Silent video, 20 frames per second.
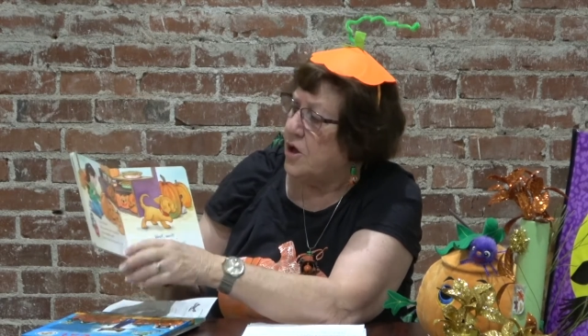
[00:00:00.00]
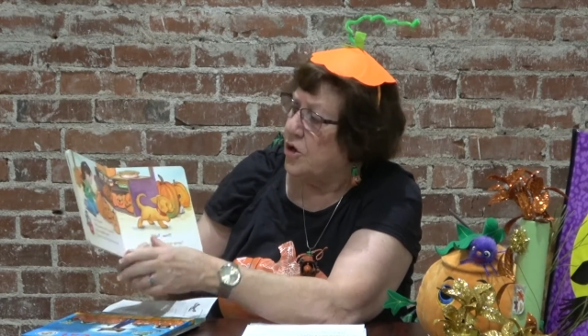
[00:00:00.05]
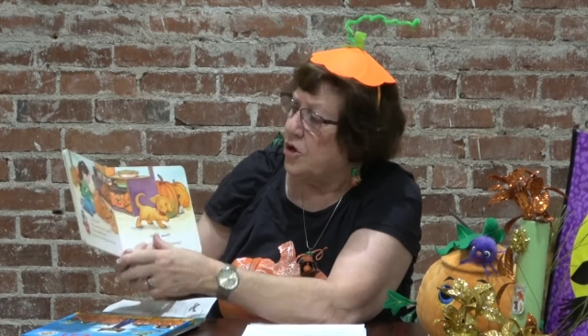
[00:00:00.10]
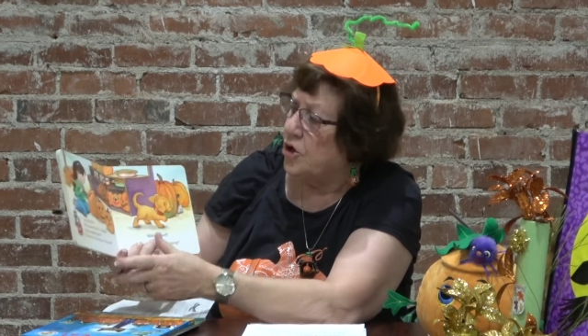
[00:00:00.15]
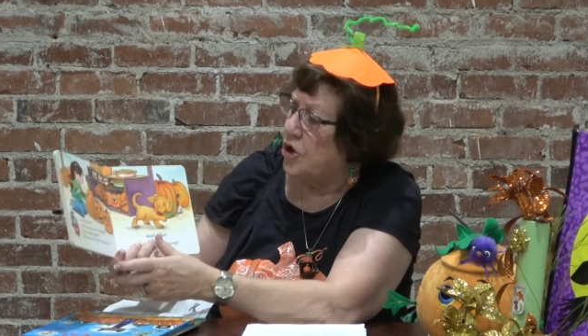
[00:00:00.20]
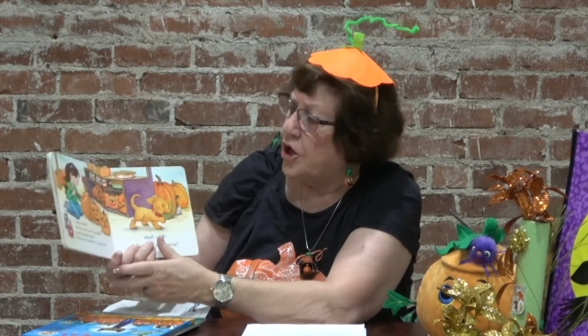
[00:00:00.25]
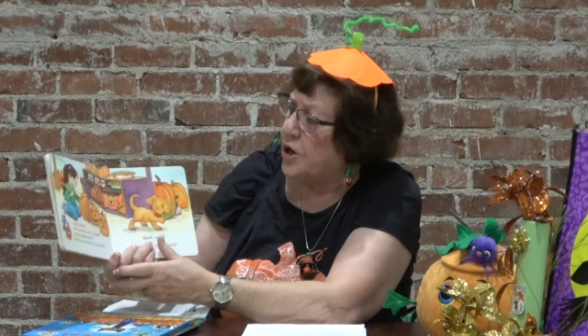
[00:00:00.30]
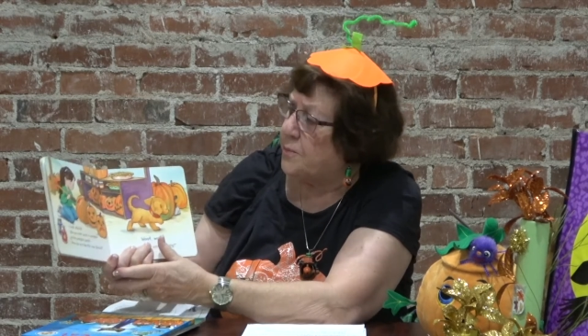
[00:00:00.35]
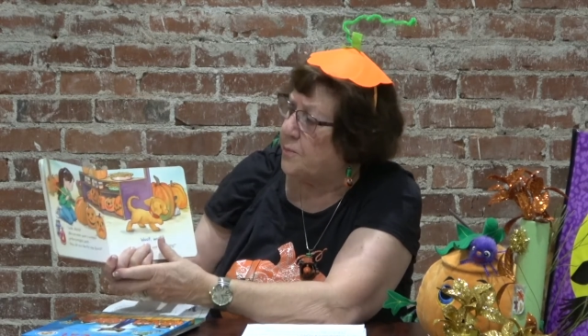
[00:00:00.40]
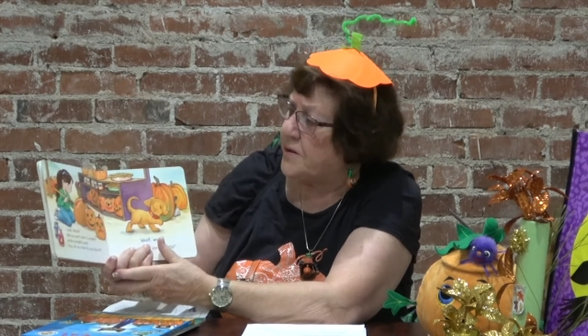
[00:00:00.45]

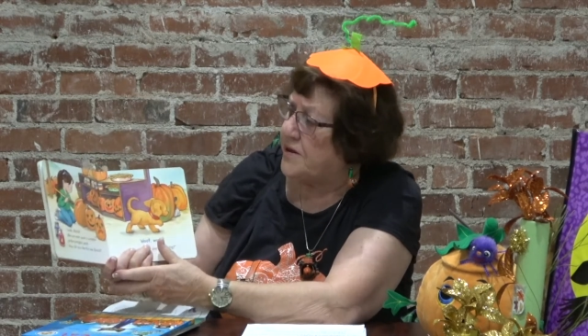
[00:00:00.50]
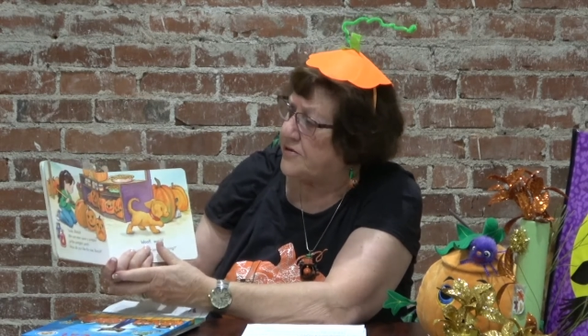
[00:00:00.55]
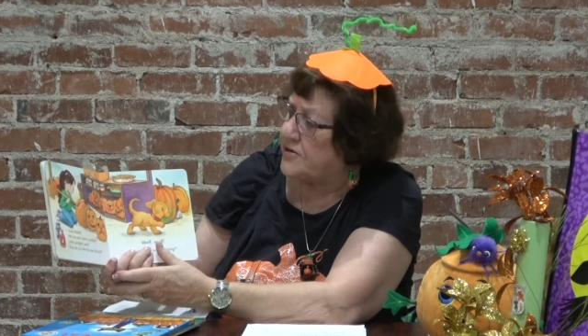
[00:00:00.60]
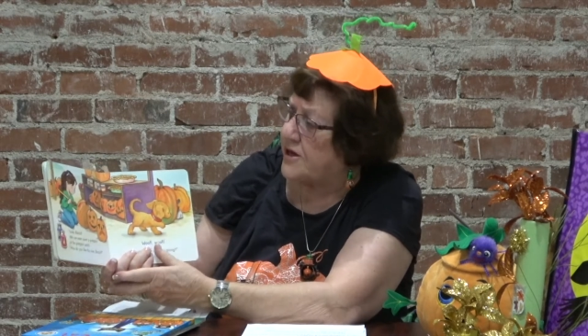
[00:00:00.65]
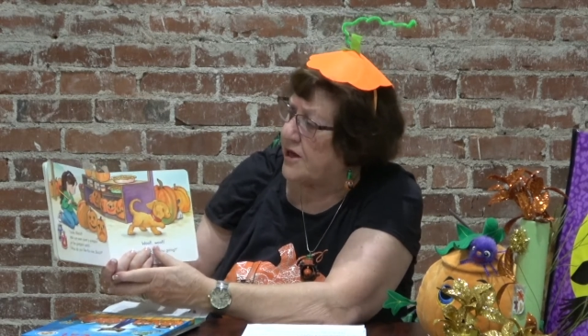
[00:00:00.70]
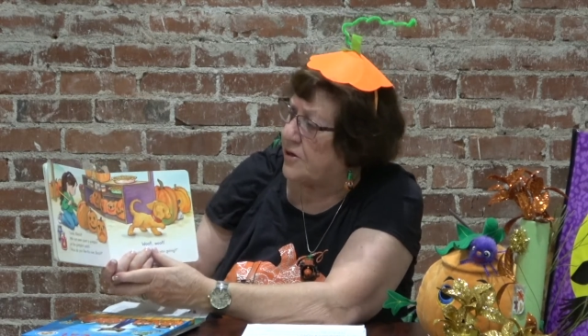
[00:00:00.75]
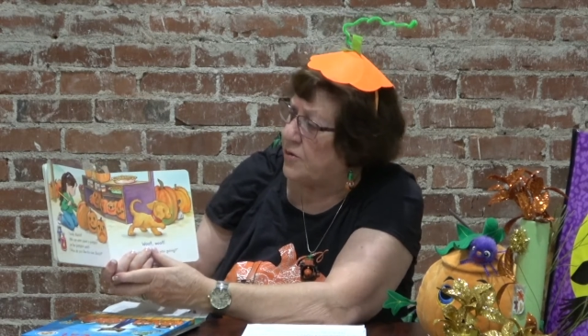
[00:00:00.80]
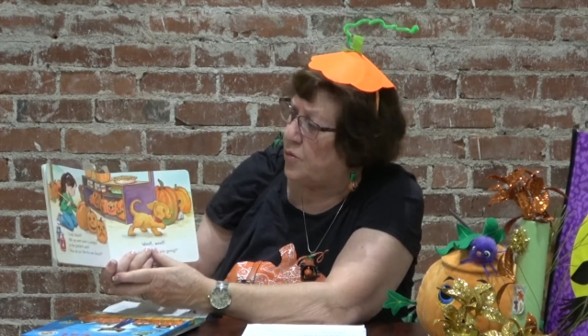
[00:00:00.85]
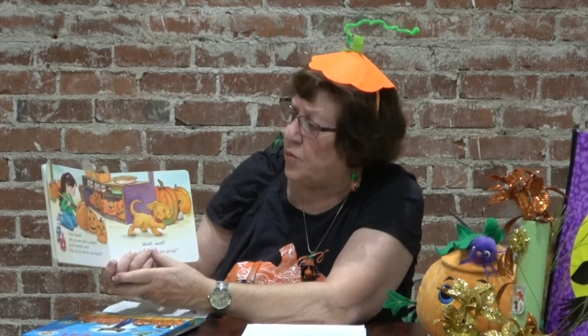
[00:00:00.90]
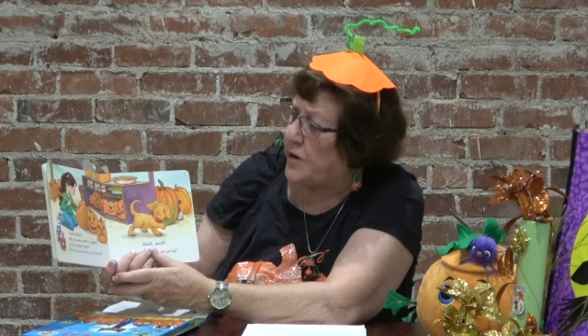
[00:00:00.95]
Look,
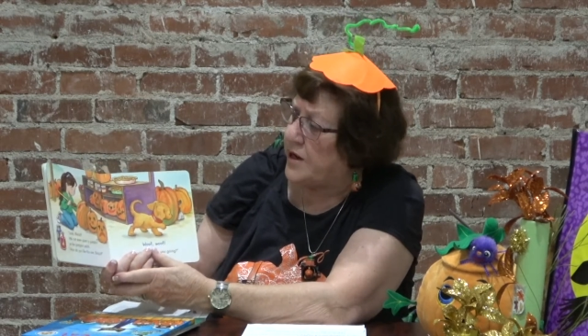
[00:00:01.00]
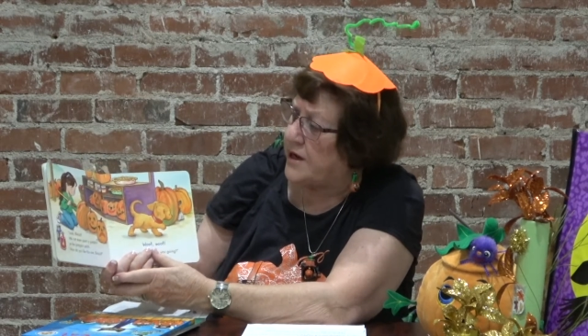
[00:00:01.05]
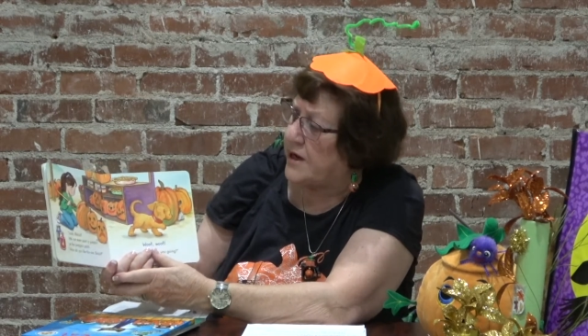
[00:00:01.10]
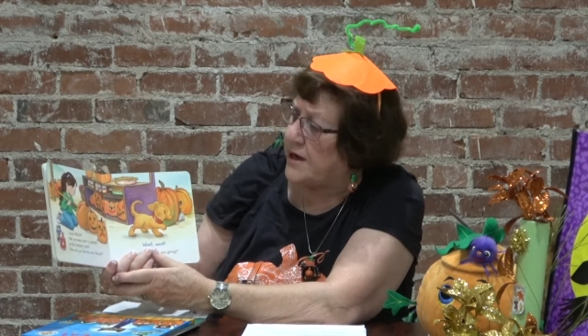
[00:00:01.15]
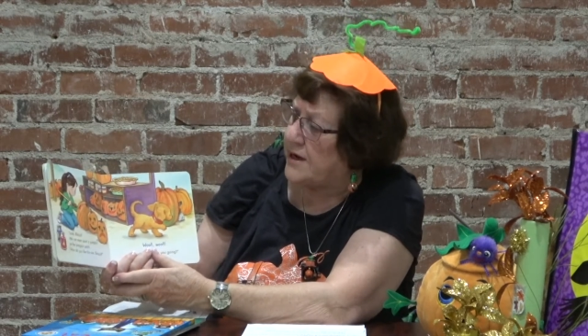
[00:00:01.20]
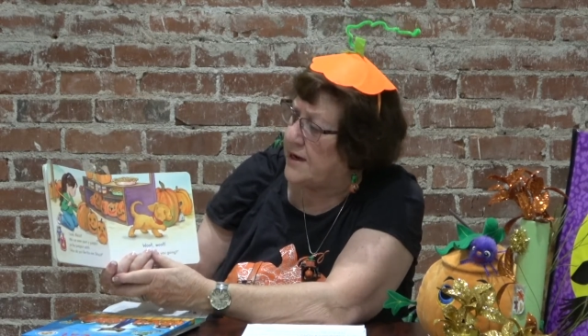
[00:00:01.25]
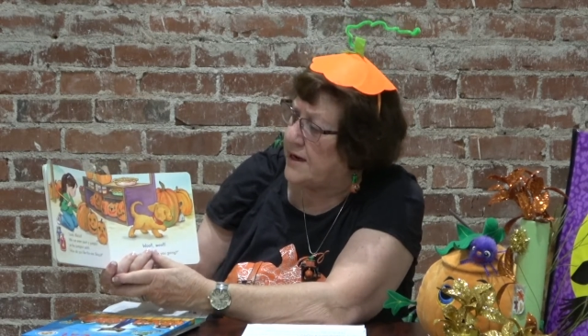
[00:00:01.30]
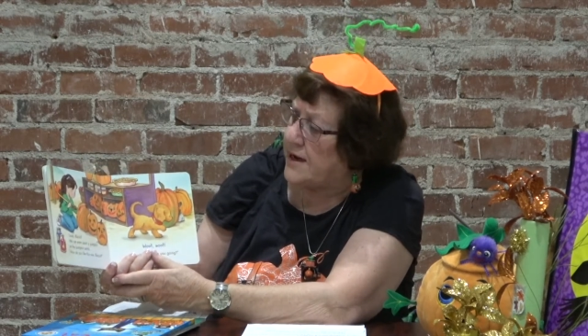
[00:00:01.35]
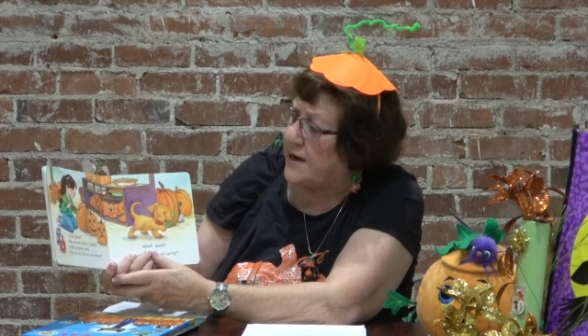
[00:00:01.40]
Biscuit, we can